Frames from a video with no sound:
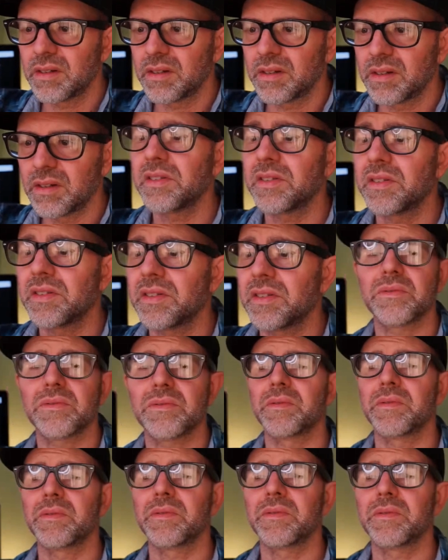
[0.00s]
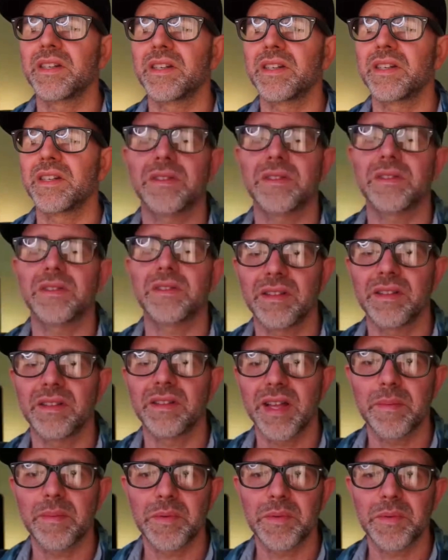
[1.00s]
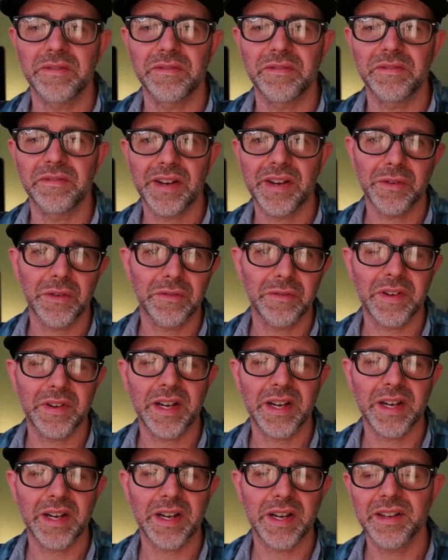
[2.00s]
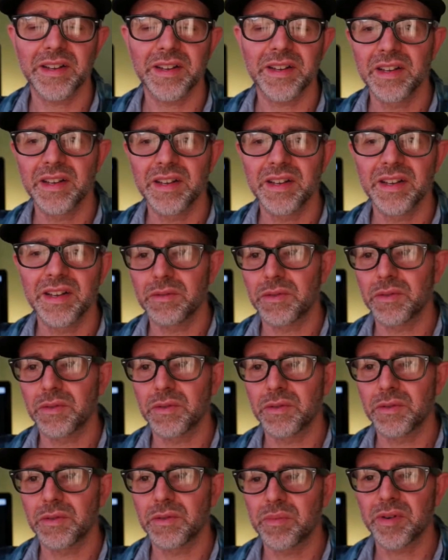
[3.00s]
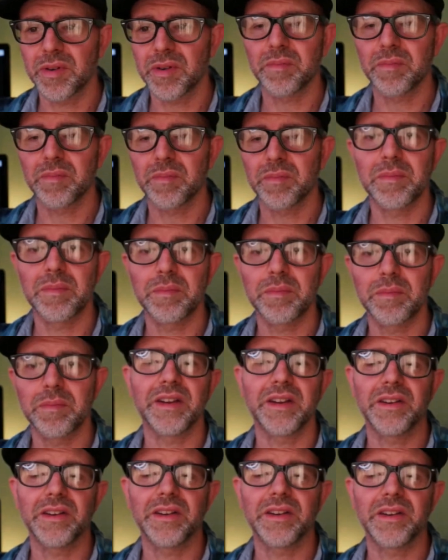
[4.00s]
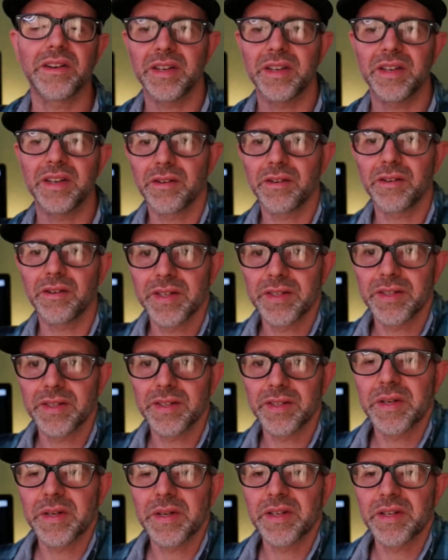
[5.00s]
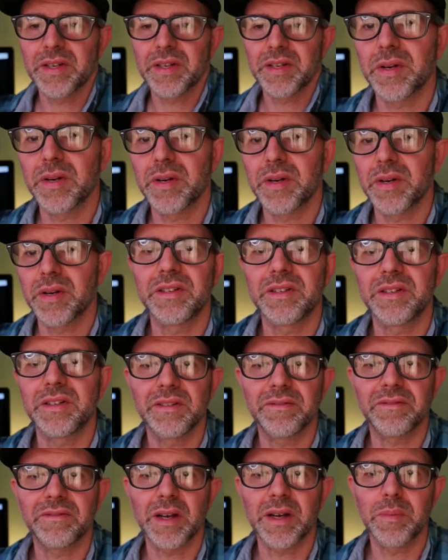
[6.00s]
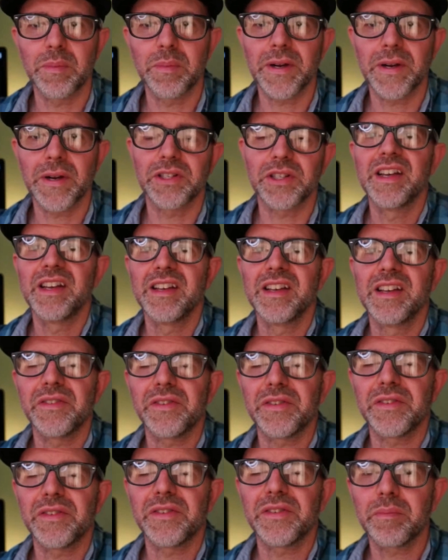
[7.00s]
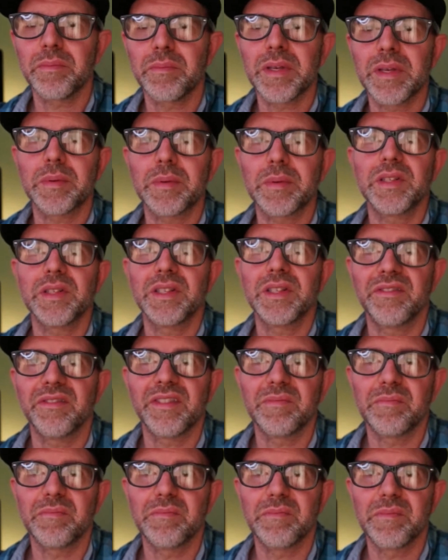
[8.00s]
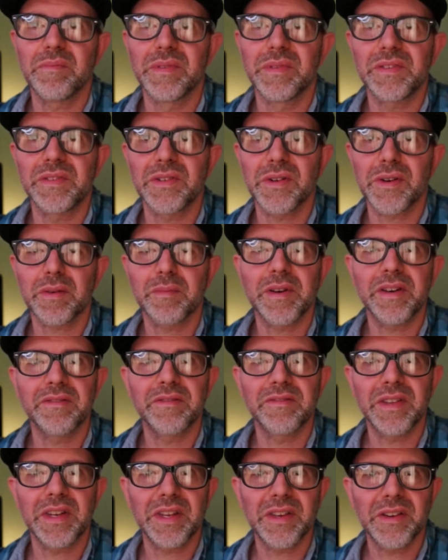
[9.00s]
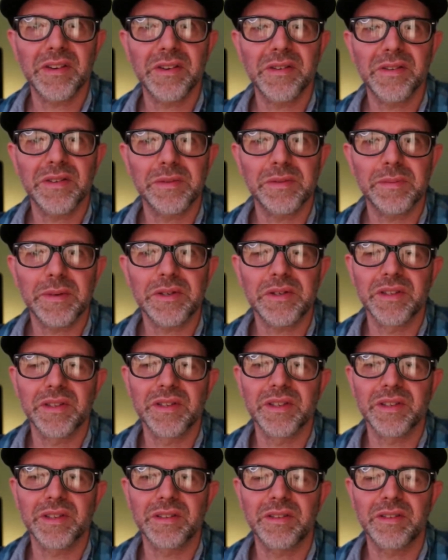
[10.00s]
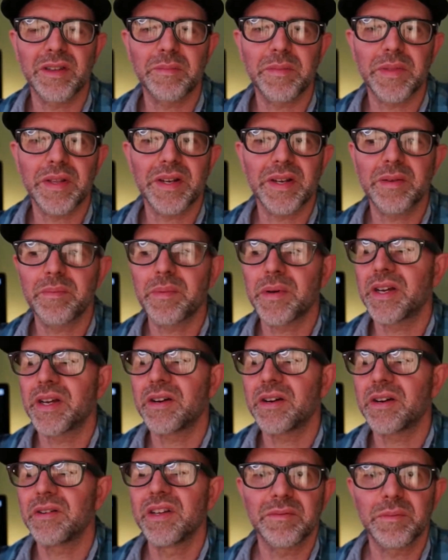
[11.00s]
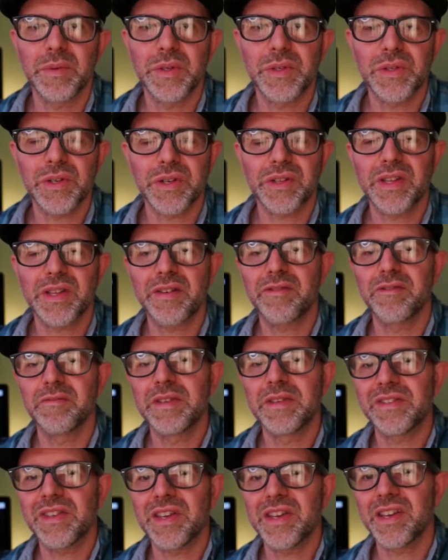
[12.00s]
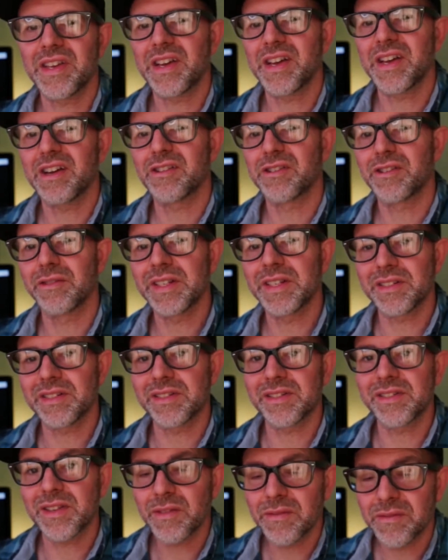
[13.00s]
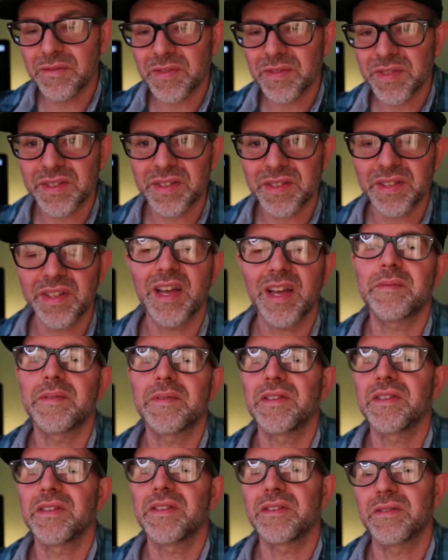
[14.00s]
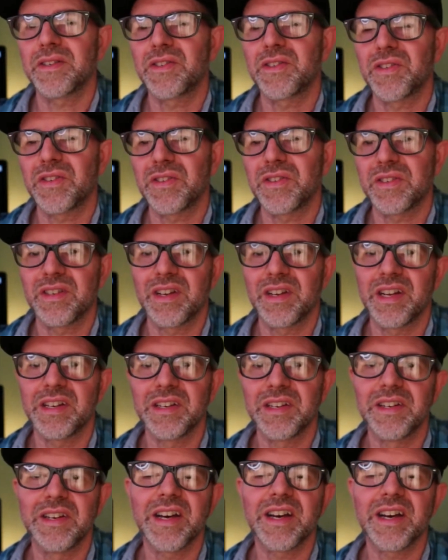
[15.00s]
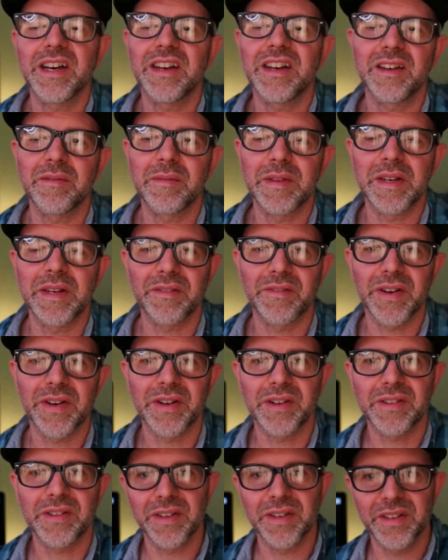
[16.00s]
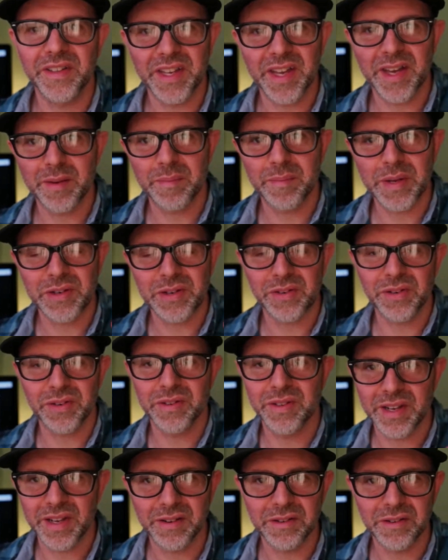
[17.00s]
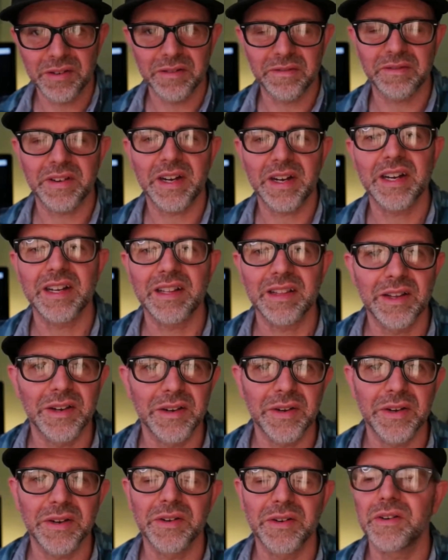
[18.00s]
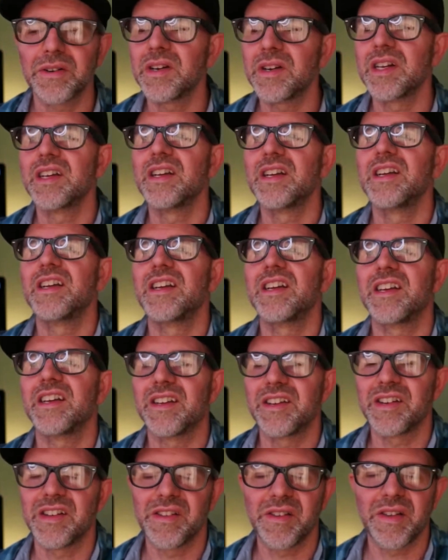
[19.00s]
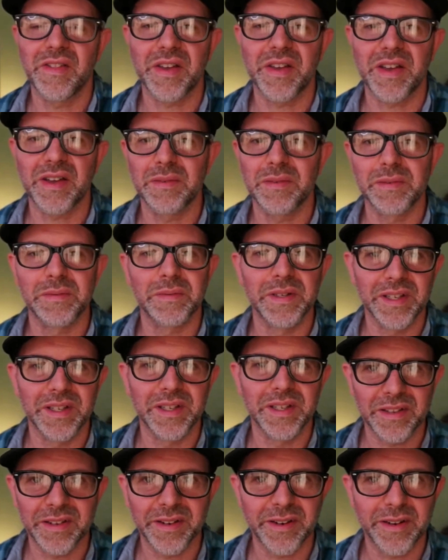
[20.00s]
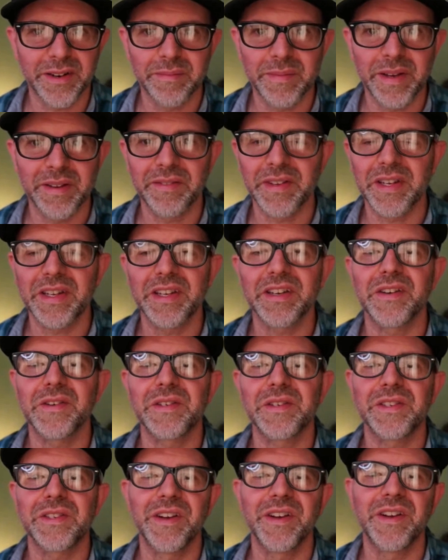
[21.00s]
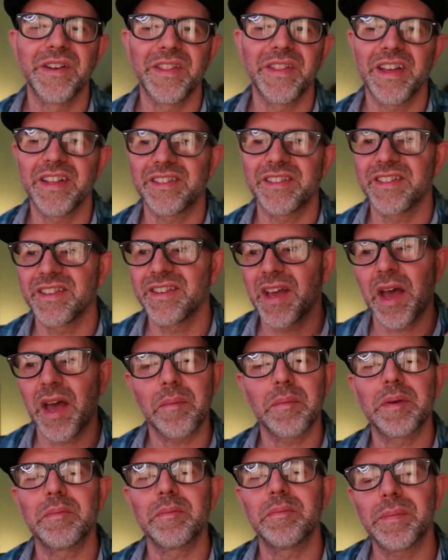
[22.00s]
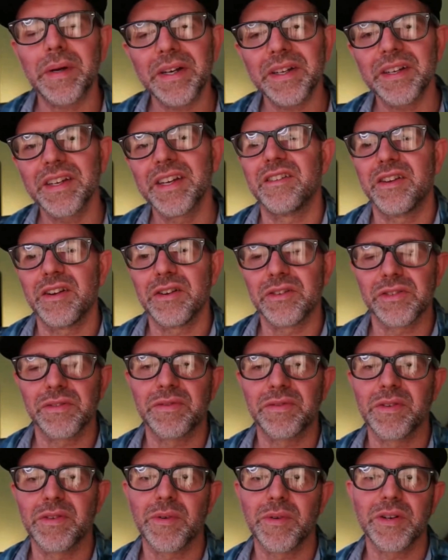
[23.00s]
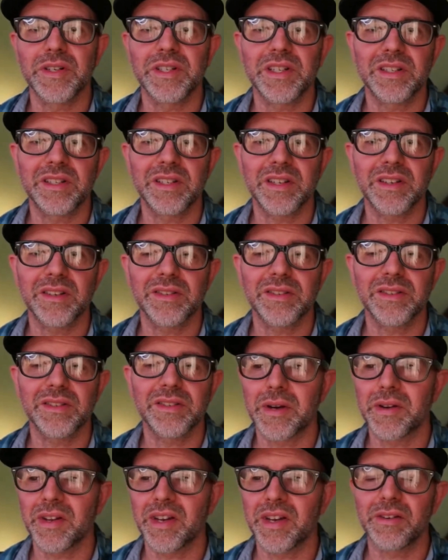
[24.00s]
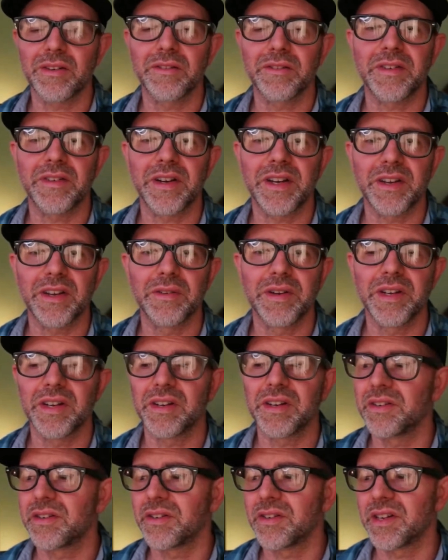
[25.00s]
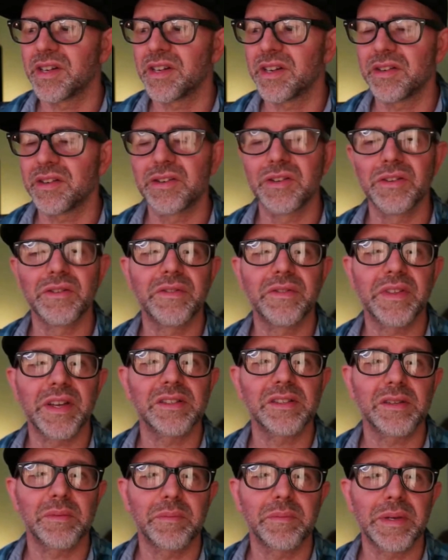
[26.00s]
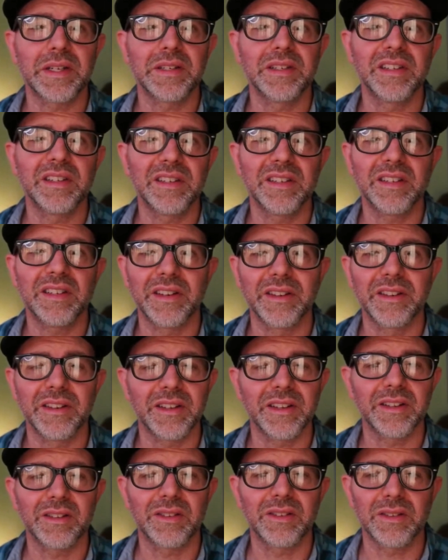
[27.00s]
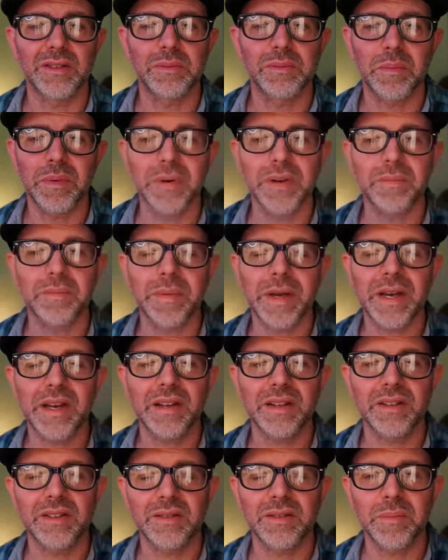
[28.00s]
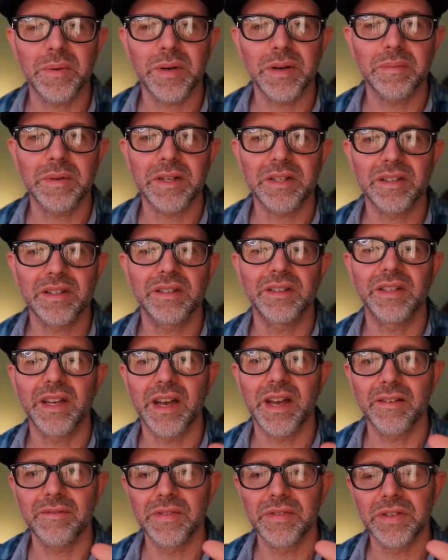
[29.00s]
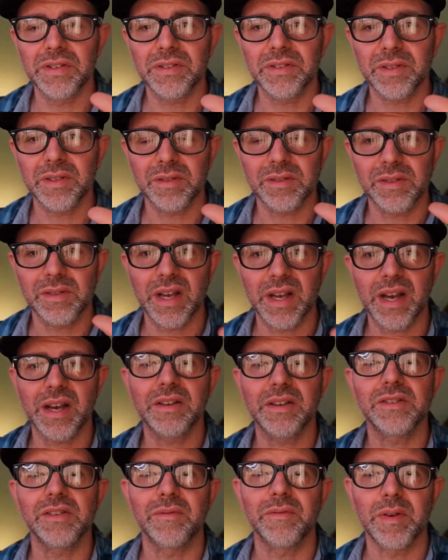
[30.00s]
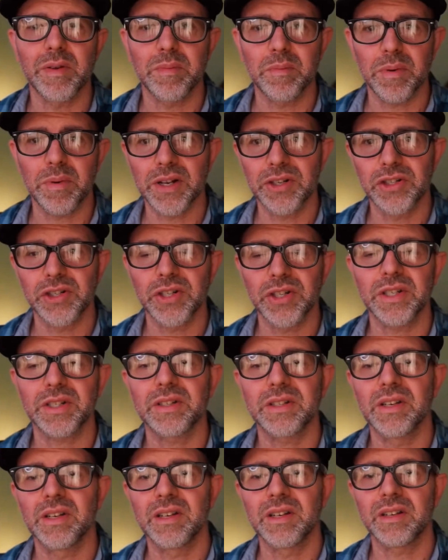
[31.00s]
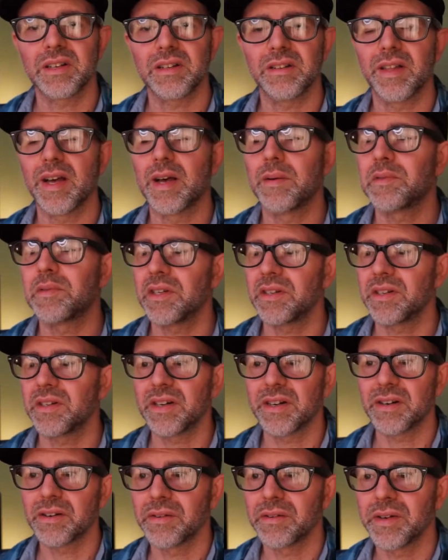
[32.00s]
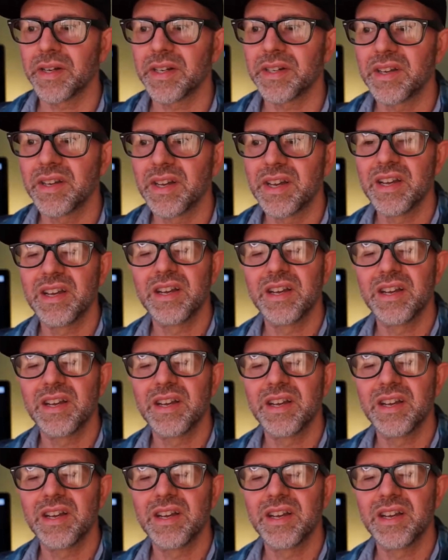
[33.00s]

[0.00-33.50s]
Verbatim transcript: All right, so last week we had the collapse of AlgoFi, which was a pretty big player in the Algorand space, a pretty big DeFi project. Some people mistook my video, especially the clip that I put out, mistook that for me saying Algorand itself was collapsing, which I did not. I mean, I very clearly had a picture of the AlgoFi logo, and I, I think I was really clear in my video, so that didn't happen. But there's a few more details about AlgoFi going under, and I do think it's a big deal. It's, it's pretty bad. It's a pretty big deal to have this size of a project collapse on Algorand.